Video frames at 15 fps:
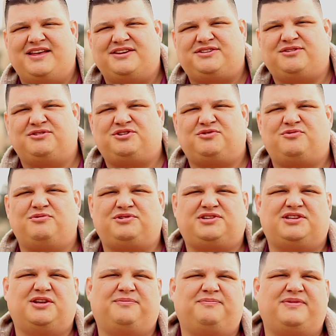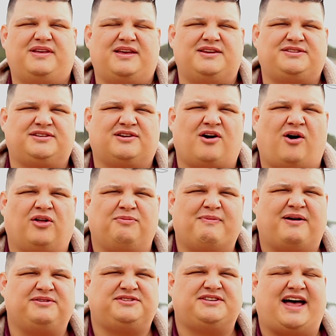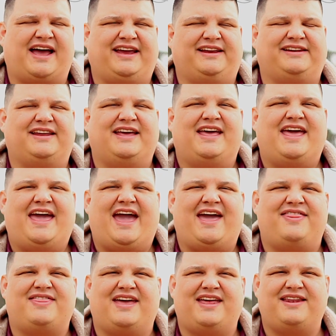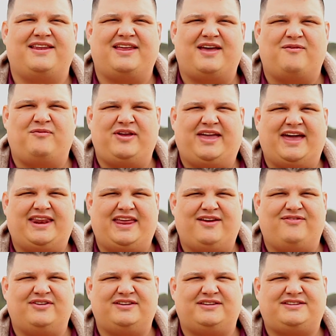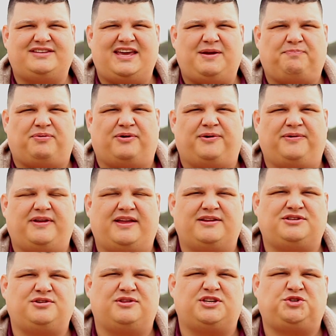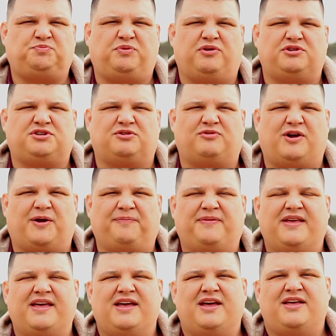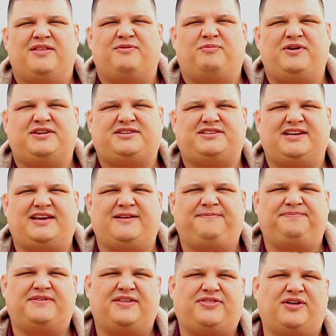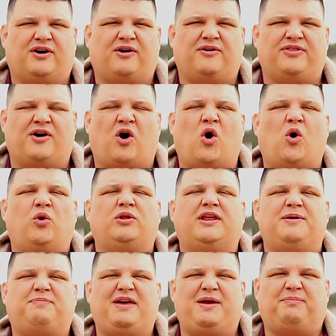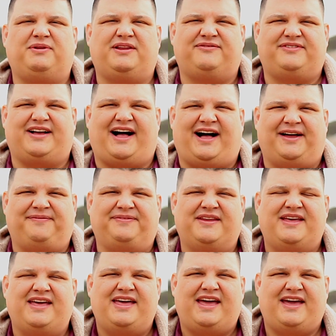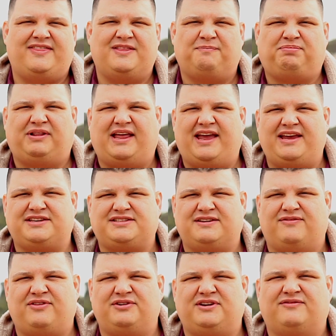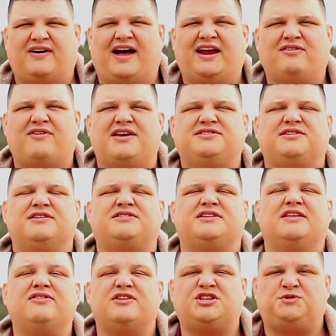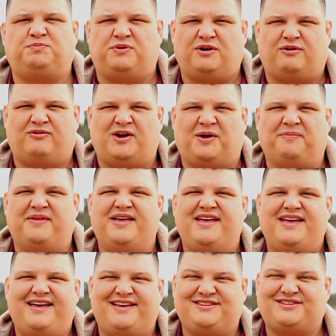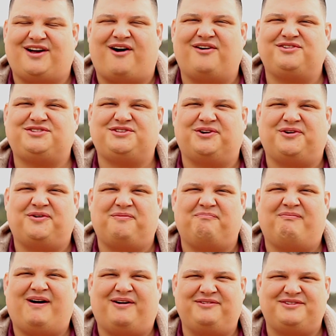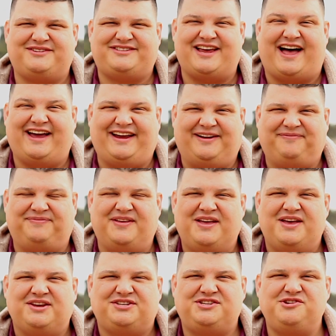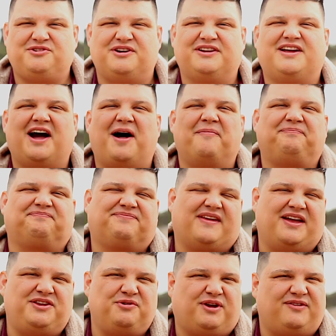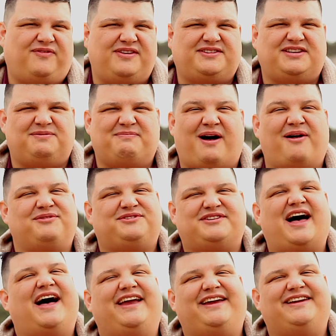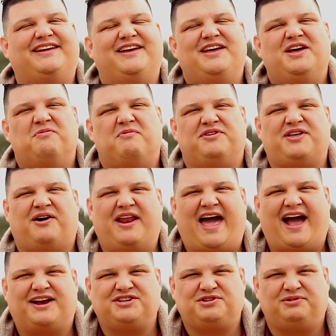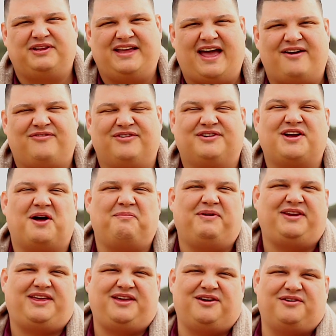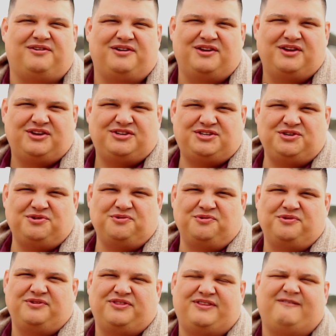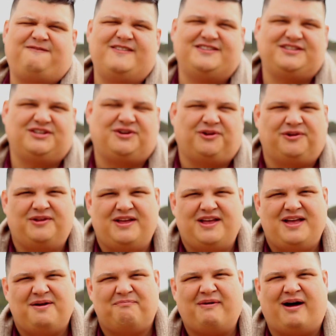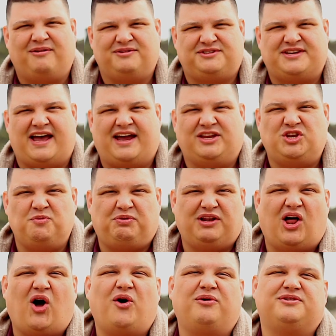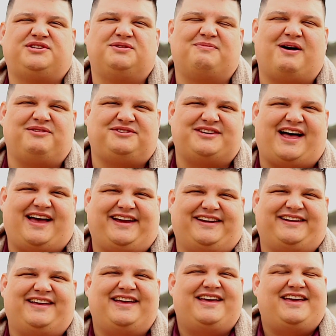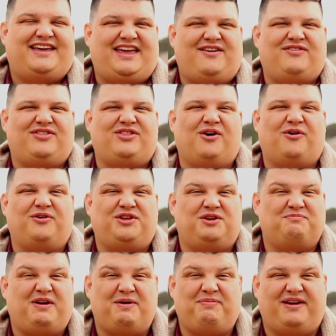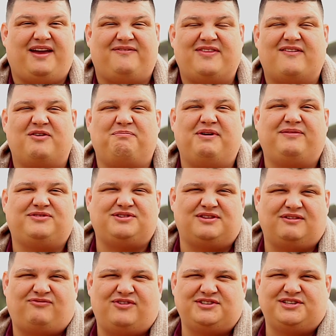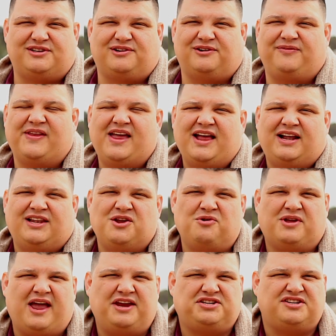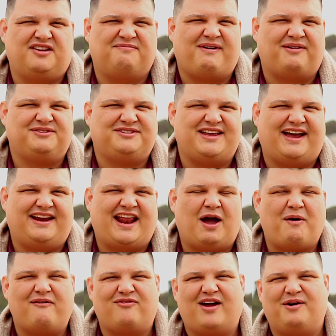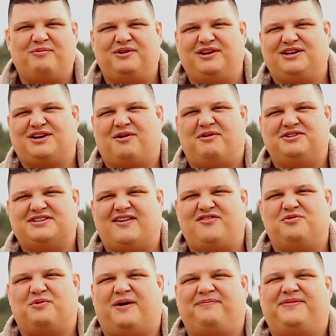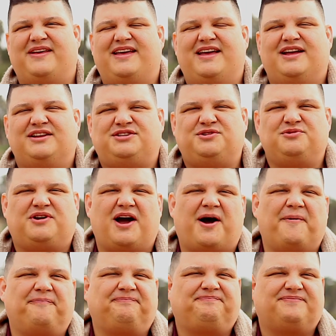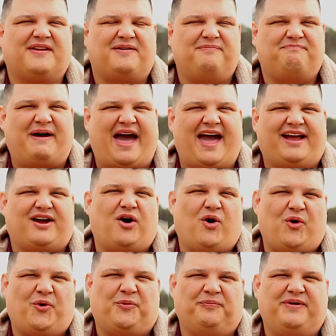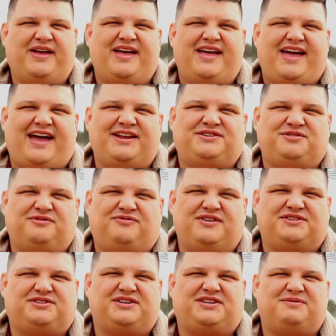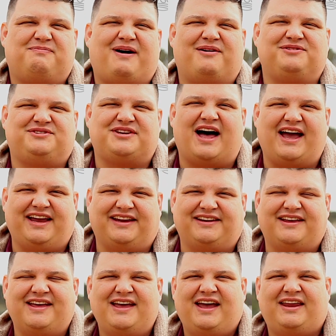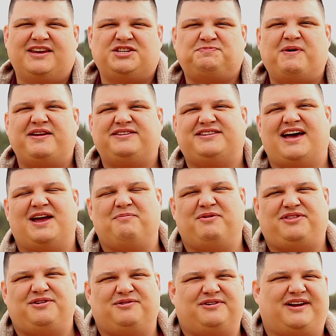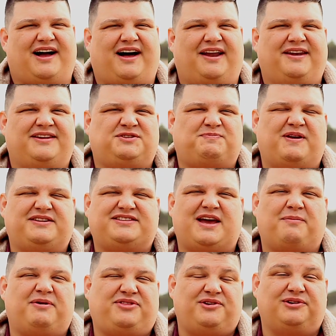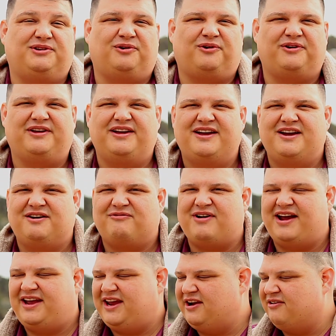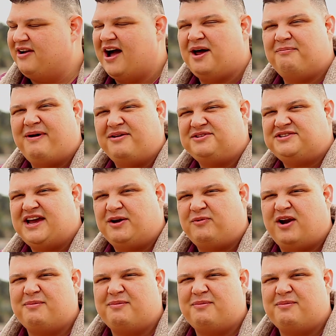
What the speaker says: So Jerusalem is called Mount Zion. And then we get even deeper into the spiritual realm. We see that the holy people of God and the place of their divine residence in the spirit realm is also Mount Zion. So you could come and you could visit Mount Zion without actually ever coming here to the physical Mount Zion. You belong to Mount Zion, even though you maybe have never been to the physical location of Mount Zion. However, I would encourage everyone to come back home and to visit Mount Zion and to spend time with your God, spend time with your Lord right here on Mount Zion.